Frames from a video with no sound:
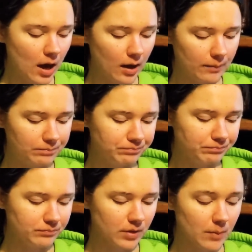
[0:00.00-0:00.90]
Um,
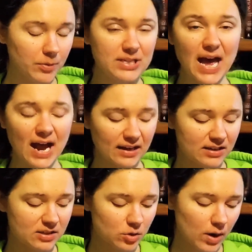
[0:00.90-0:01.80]
the
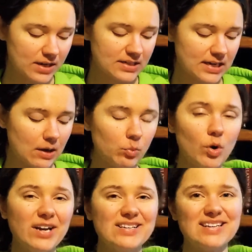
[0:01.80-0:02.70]
protagonist quest and
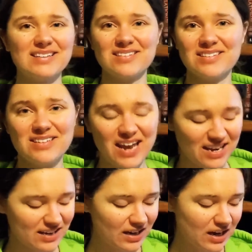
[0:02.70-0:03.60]
what is at
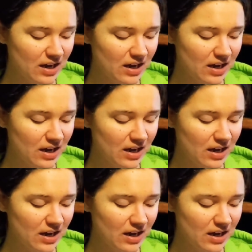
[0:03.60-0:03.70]
stake.